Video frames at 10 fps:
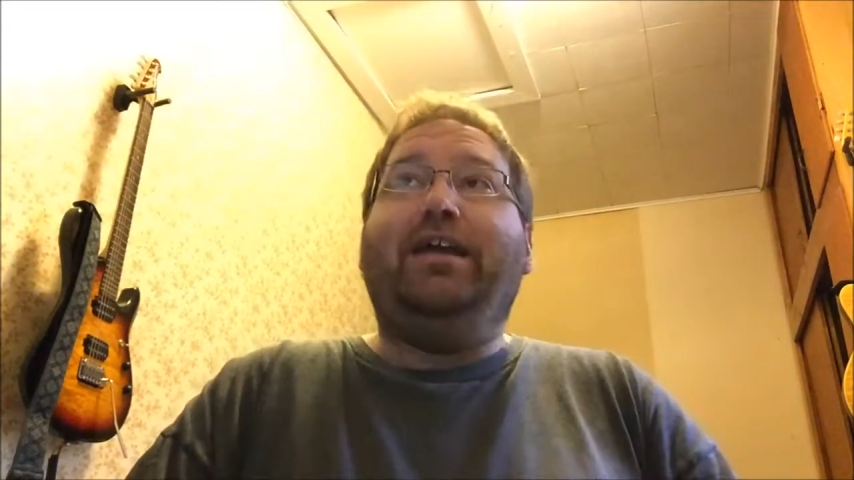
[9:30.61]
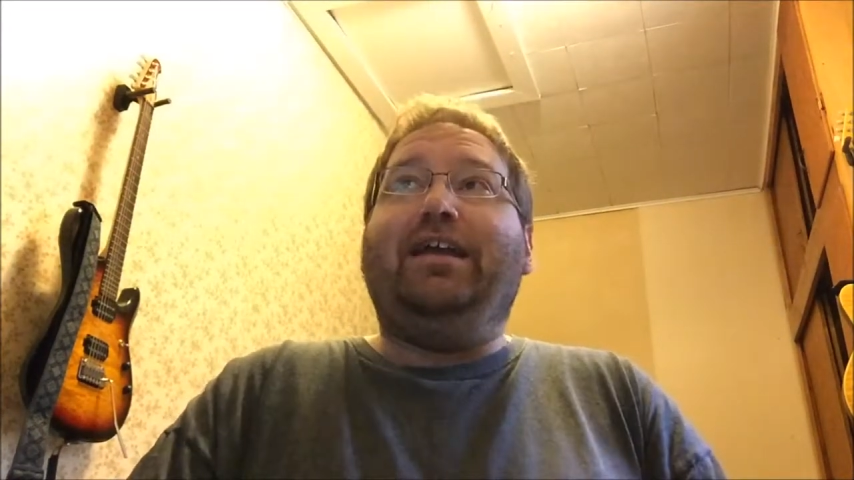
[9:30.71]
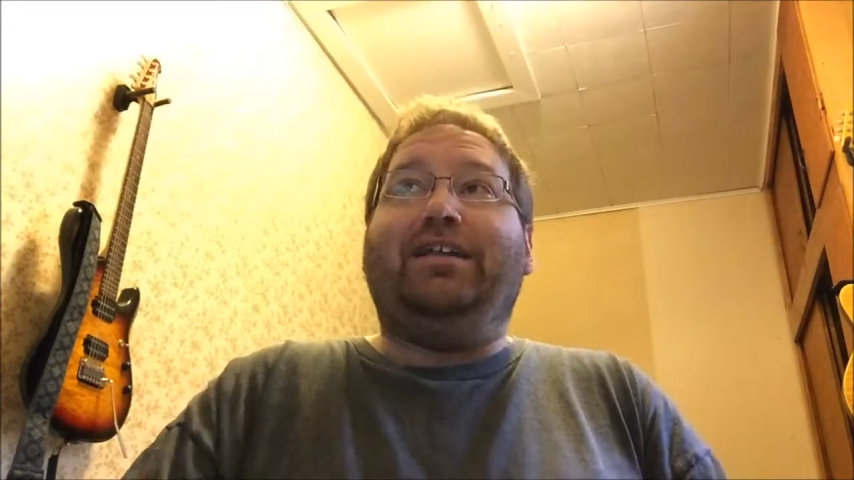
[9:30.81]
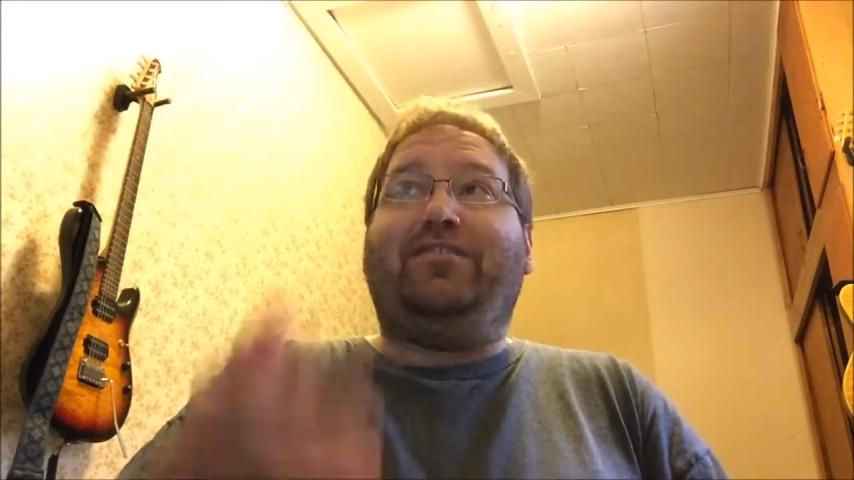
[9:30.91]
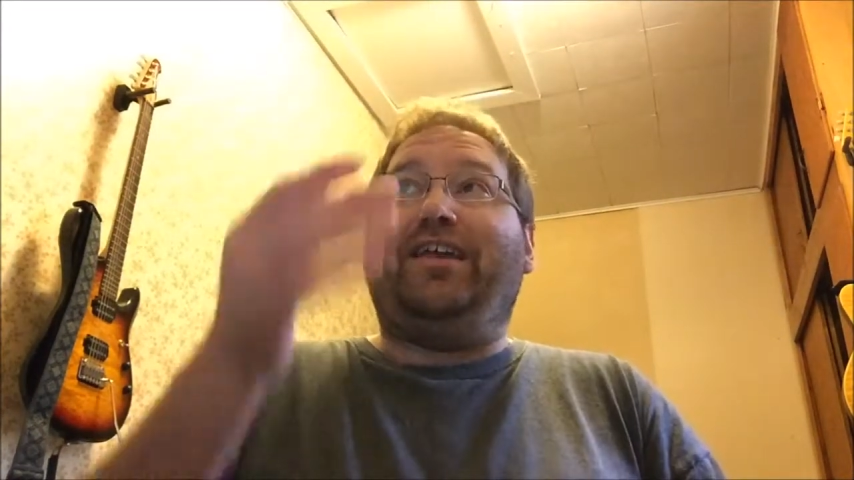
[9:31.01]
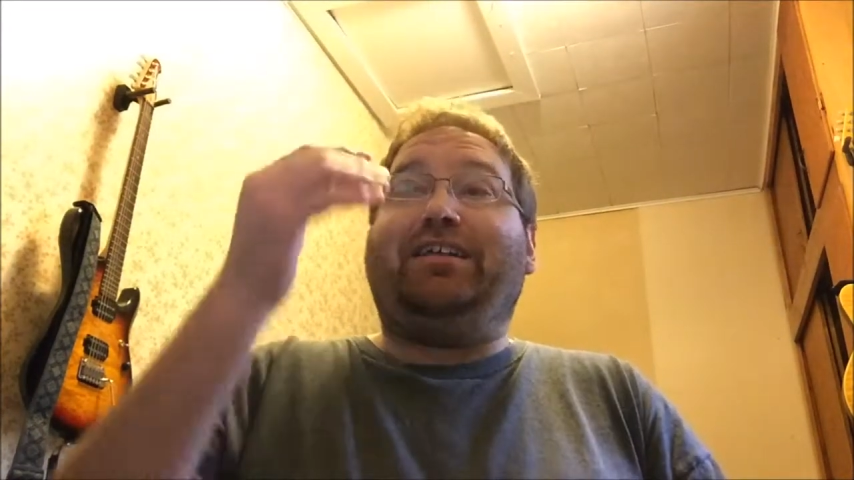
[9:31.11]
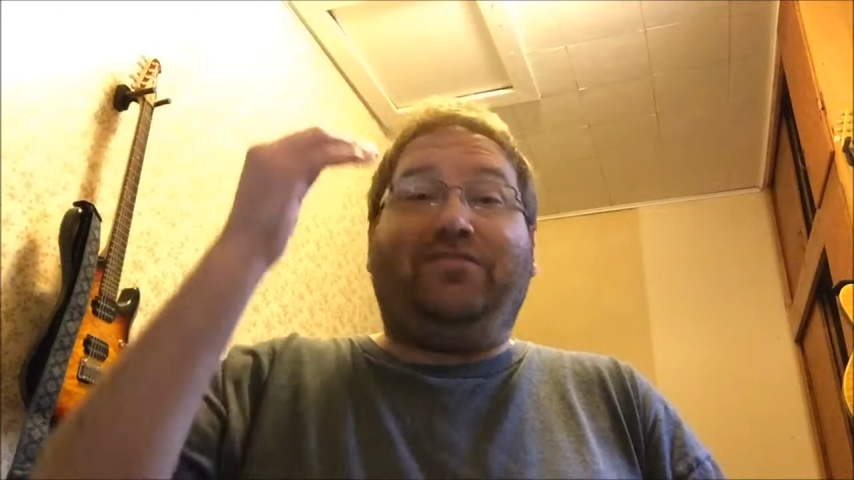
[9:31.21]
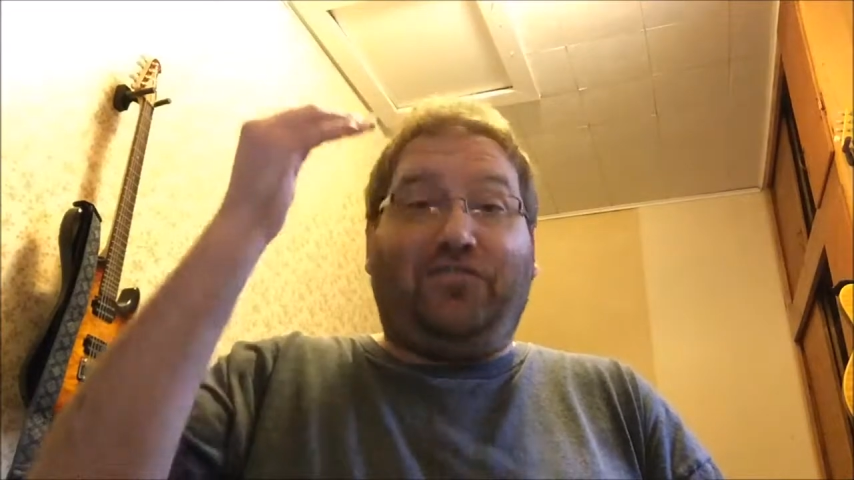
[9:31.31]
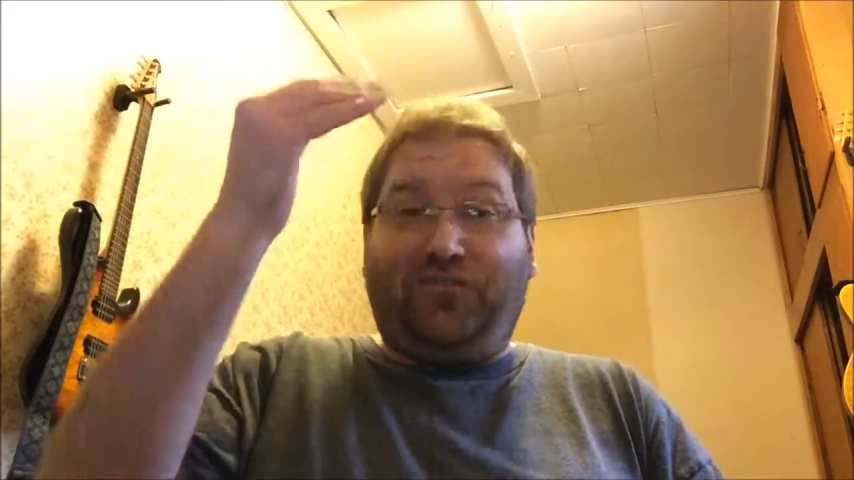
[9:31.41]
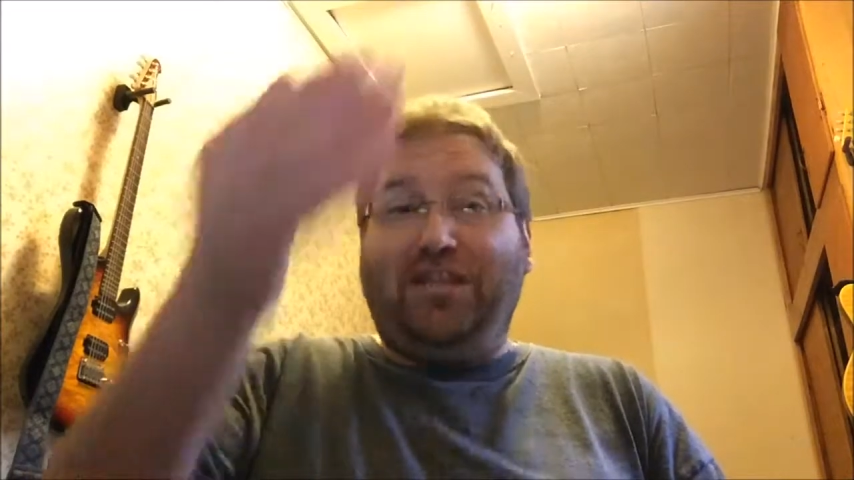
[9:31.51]
It's like
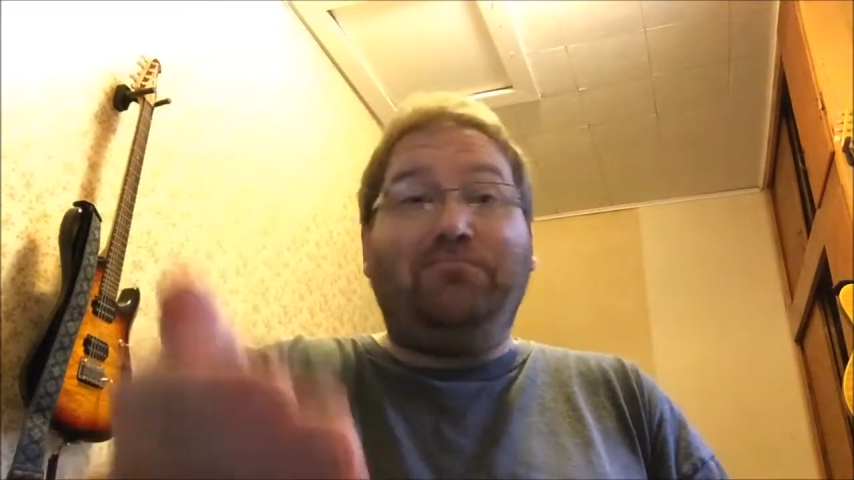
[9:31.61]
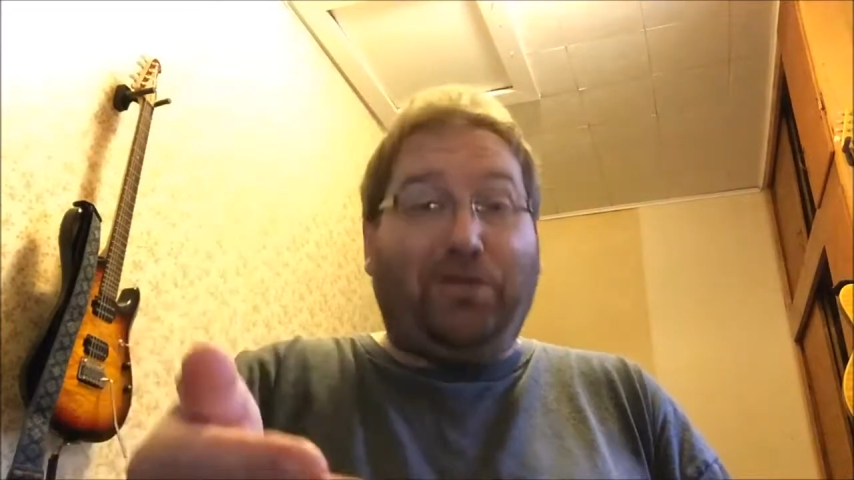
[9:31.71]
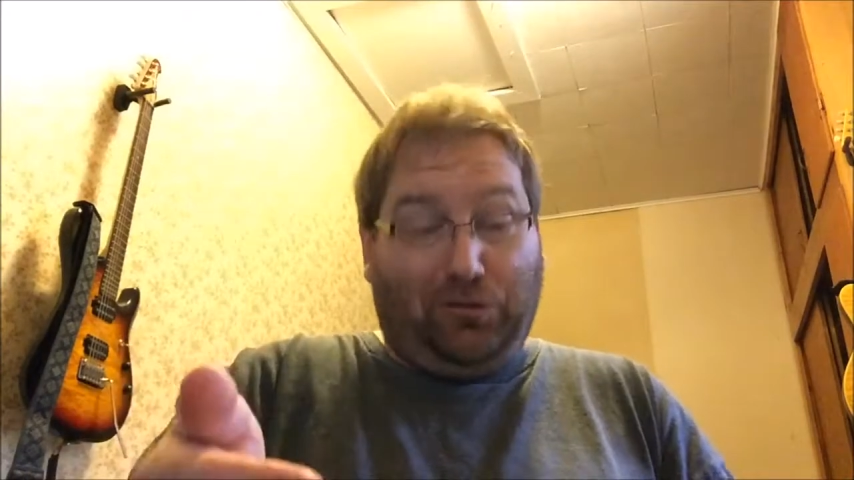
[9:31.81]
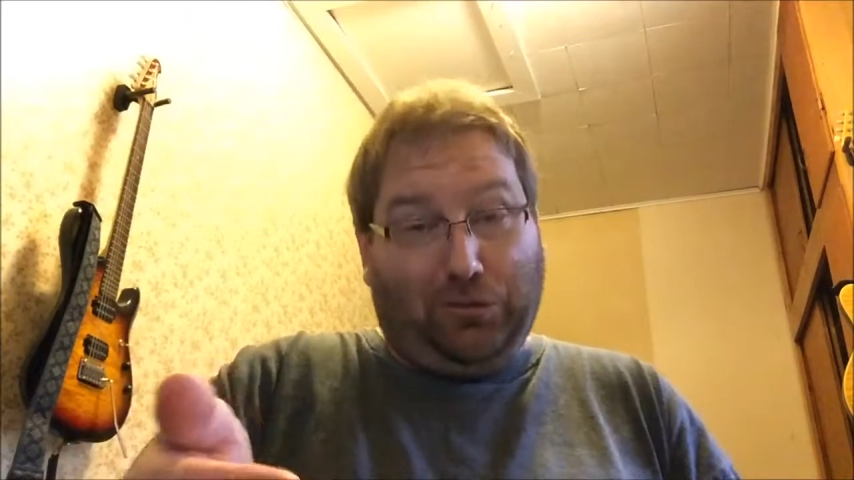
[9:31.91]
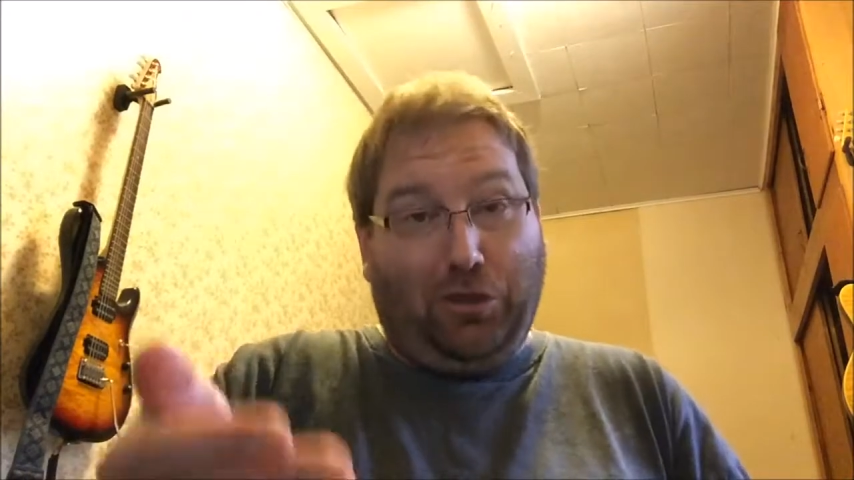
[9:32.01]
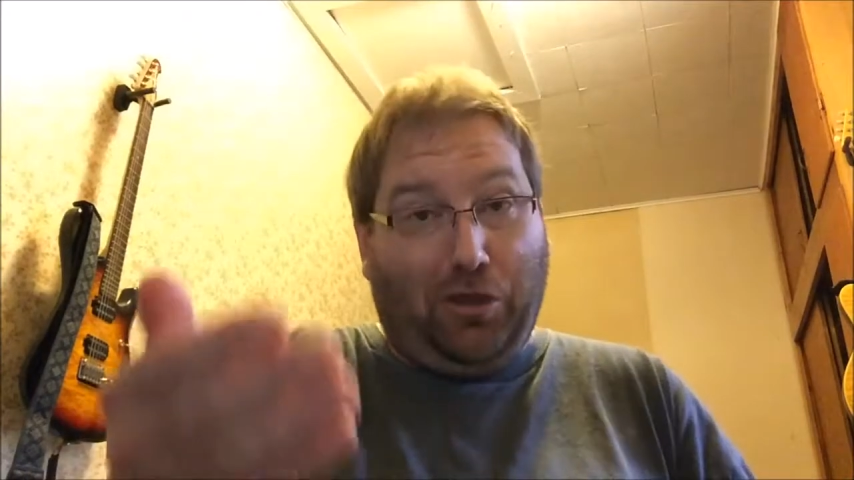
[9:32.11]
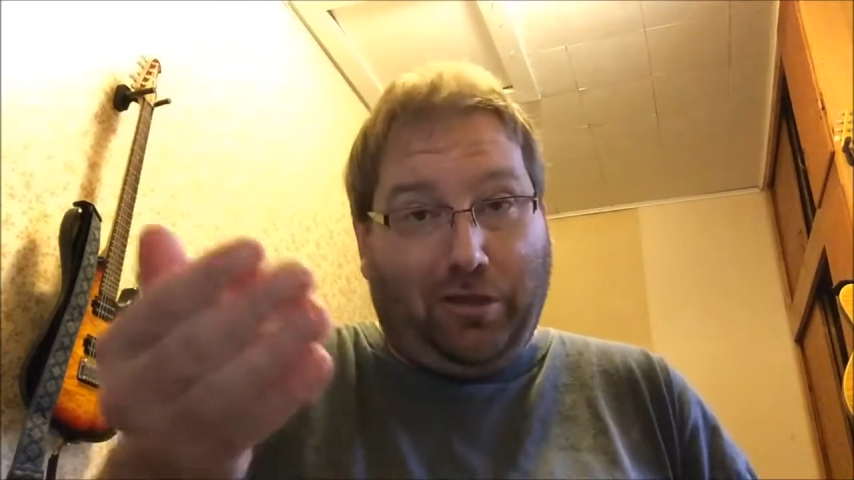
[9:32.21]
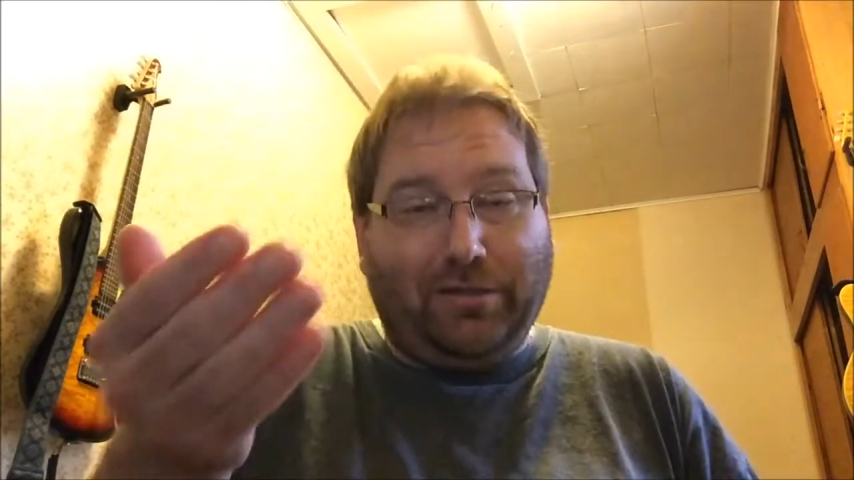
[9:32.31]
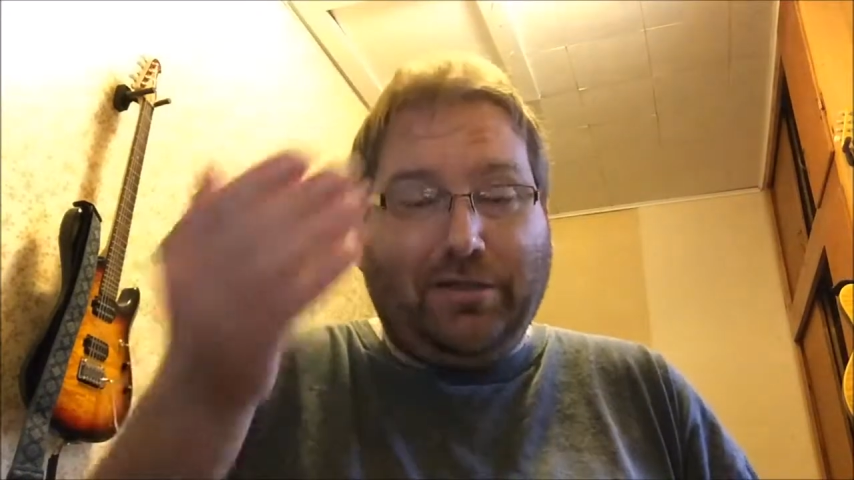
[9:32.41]
the seatbelt law.